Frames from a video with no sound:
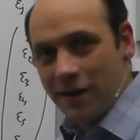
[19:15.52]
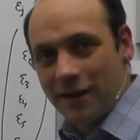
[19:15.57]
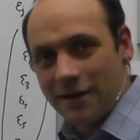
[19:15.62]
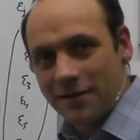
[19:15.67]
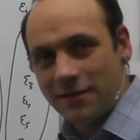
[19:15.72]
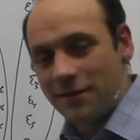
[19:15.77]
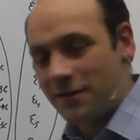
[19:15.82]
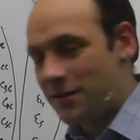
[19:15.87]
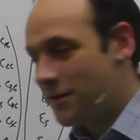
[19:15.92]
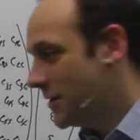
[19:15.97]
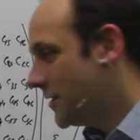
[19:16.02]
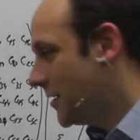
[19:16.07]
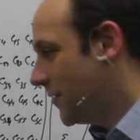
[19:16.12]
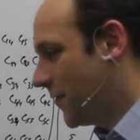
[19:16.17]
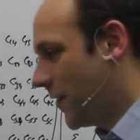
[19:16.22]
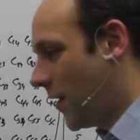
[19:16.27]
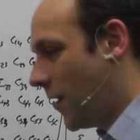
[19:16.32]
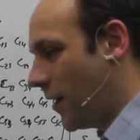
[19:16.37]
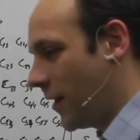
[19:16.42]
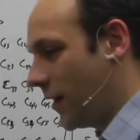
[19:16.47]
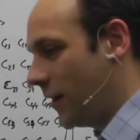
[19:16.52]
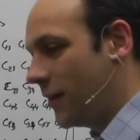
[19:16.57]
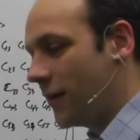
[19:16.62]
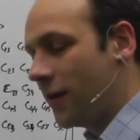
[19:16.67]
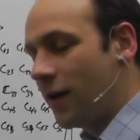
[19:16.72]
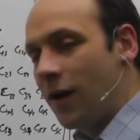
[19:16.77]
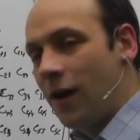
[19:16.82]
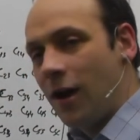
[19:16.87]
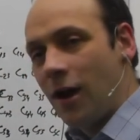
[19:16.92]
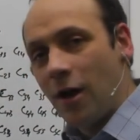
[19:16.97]
elasticity is defined,
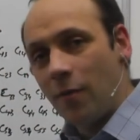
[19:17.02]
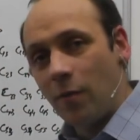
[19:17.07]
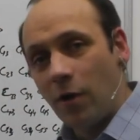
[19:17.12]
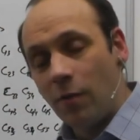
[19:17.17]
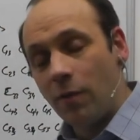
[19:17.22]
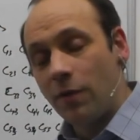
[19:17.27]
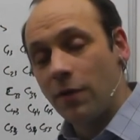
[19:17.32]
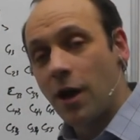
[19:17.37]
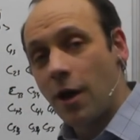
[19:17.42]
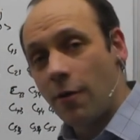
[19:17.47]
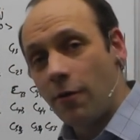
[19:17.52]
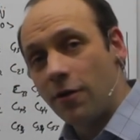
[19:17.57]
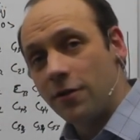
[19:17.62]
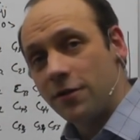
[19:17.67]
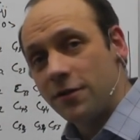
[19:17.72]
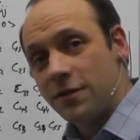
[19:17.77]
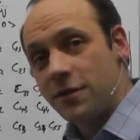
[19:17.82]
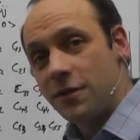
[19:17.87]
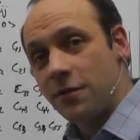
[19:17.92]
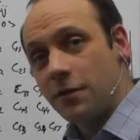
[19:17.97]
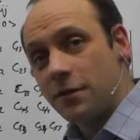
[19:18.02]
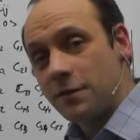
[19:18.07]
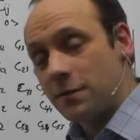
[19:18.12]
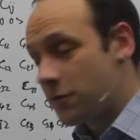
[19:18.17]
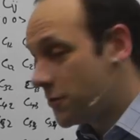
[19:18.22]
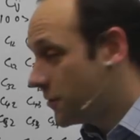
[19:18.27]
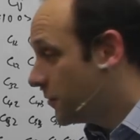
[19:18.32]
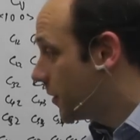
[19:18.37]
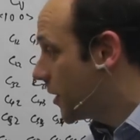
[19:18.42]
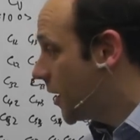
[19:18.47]
and what we'll go on to do is
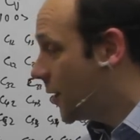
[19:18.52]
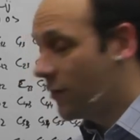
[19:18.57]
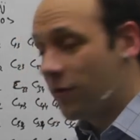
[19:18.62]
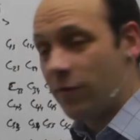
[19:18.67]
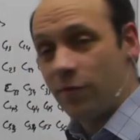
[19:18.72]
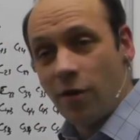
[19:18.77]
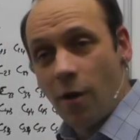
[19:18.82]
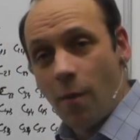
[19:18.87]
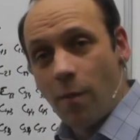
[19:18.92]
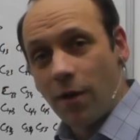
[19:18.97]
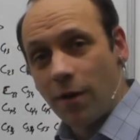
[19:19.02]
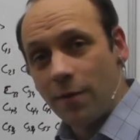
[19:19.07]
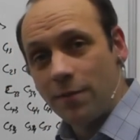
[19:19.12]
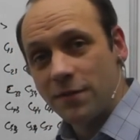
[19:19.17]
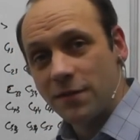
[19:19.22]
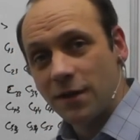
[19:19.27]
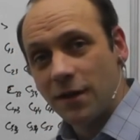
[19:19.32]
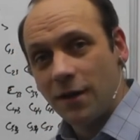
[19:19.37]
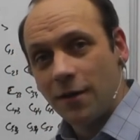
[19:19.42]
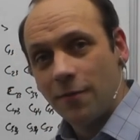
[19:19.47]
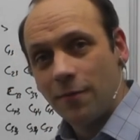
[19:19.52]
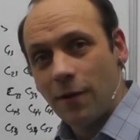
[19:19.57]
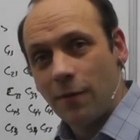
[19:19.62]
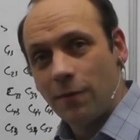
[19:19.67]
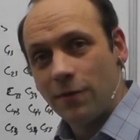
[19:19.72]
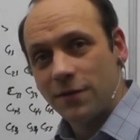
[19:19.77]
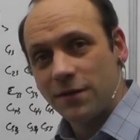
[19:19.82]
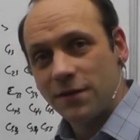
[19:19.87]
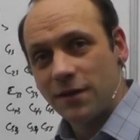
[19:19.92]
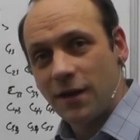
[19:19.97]
we'll do a couple of problems where
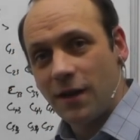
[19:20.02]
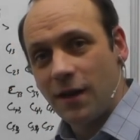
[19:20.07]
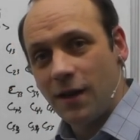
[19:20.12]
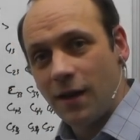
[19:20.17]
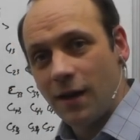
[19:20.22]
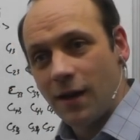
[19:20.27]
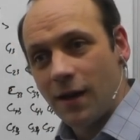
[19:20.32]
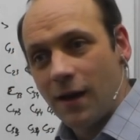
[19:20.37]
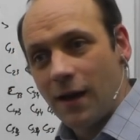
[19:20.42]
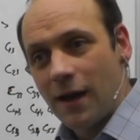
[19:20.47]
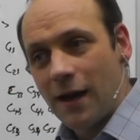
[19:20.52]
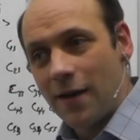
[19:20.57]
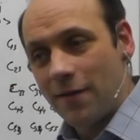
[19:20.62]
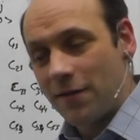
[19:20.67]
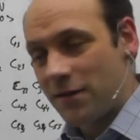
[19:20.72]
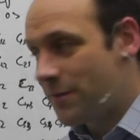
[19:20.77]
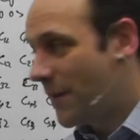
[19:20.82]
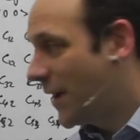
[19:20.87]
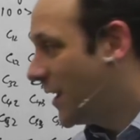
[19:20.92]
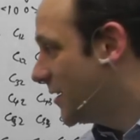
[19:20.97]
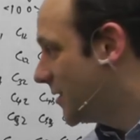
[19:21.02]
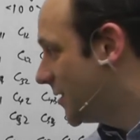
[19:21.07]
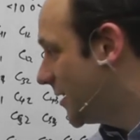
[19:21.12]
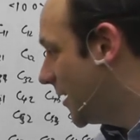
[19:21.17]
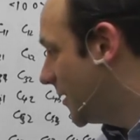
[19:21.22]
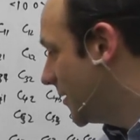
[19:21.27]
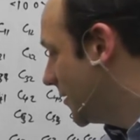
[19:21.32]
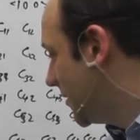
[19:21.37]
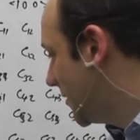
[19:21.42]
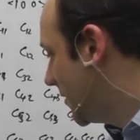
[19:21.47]
we'll see how this makes
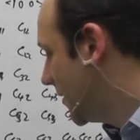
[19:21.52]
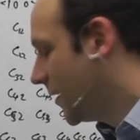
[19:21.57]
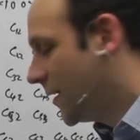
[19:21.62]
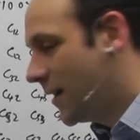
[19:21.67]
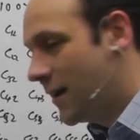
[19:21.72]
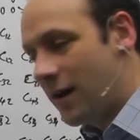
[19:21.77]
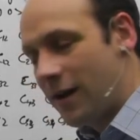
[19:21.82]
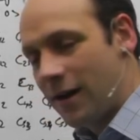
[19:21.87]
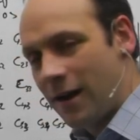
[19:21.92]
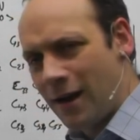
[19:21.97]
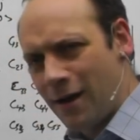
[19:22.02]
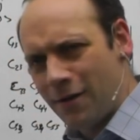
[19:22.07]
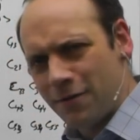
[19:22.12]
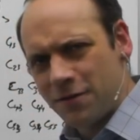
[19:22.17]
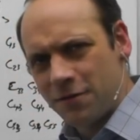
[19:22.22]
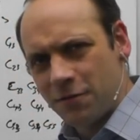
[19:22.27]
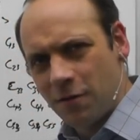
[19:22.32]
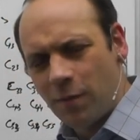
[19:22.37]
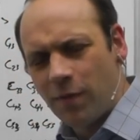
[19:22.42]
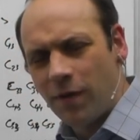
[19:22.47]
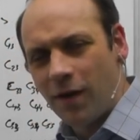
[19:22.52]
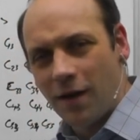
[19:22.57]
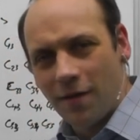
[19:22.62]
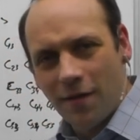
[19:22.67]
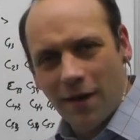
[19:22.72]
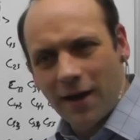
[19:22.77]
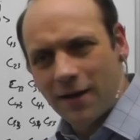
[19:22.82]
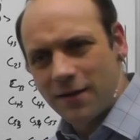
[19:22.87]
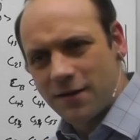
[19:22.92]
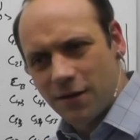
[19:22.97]
sense and how to apply
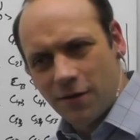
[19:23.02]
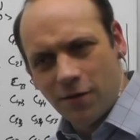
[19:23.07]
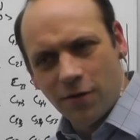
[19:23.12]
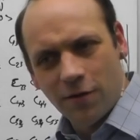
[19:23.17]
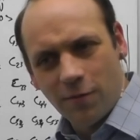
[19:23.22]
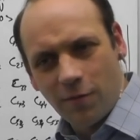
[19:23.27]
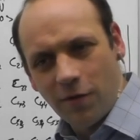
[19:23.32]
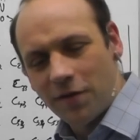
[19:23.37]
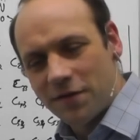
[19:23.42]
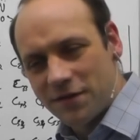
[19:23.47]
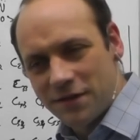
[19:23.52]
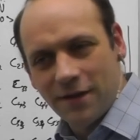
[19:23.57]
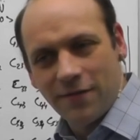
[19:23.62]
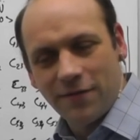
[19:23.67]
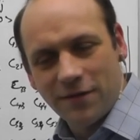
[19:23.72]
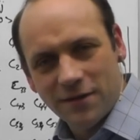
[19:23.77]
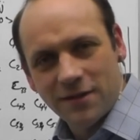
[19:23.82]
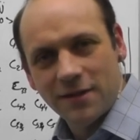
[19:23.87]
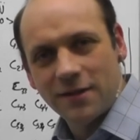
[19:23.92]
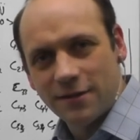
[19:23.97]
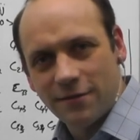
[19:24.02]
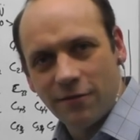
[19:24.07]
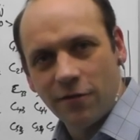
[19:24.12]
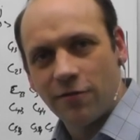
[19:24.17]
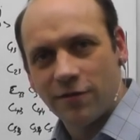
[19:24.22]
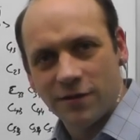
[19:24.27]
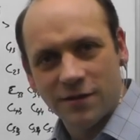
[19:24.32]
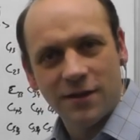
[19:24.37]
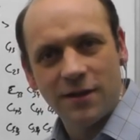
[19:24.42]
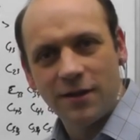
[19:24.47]
that to look at what the stiffness is of a
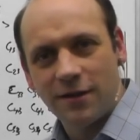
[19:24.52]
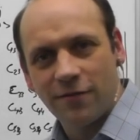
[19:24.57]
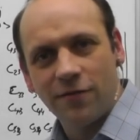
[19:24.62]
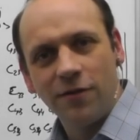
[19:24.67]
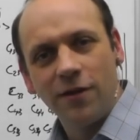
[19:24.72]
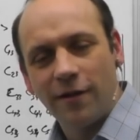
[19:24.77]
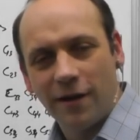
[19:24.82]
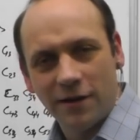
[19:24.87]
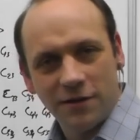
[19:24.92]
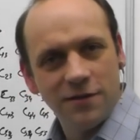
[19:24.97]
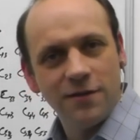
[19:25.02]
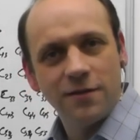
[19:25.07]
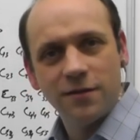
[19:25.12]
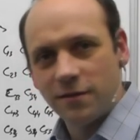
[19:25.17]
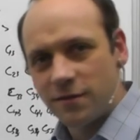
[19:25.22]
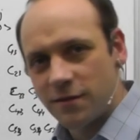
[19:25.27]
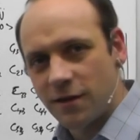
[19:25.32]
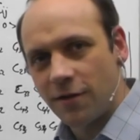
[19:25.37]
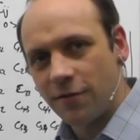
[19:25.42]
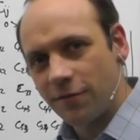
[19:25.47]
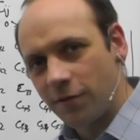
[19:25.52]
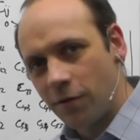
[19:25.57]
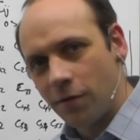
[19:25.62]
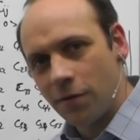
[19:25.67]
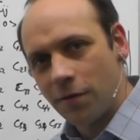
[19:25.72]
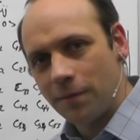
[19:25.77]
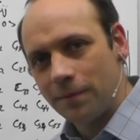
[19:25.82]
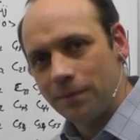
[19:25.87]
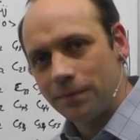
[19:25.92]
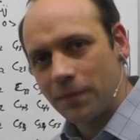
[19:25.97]
crystal in different directions and so forth.
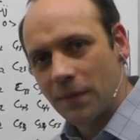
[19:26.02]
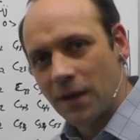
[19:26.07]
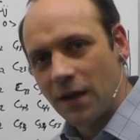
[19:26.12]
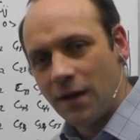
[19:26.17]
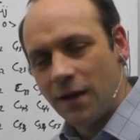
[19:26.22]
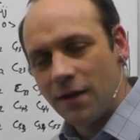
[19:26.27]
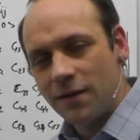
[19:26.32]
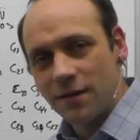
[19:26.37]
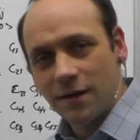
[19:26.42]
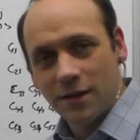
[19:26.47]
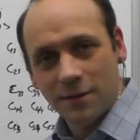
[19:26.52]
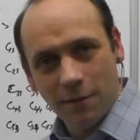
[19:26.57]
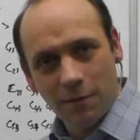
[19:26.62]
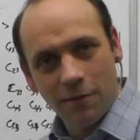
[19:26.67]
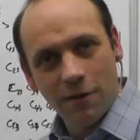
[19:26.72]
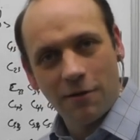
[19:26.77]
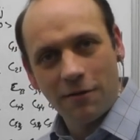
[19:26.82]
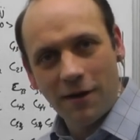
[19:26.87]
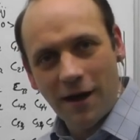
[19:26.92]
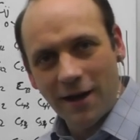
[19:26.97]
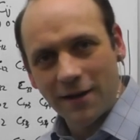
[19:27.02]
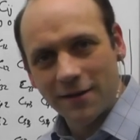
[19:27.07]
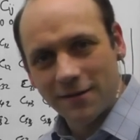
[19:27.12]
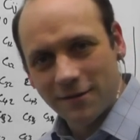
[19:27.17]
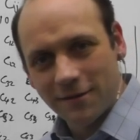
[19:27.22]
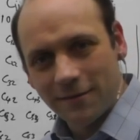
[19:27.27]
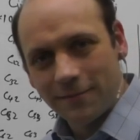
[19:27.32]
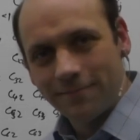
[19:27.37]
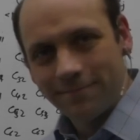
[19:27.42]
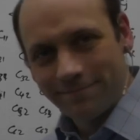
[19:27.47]
So that's where we'll go next.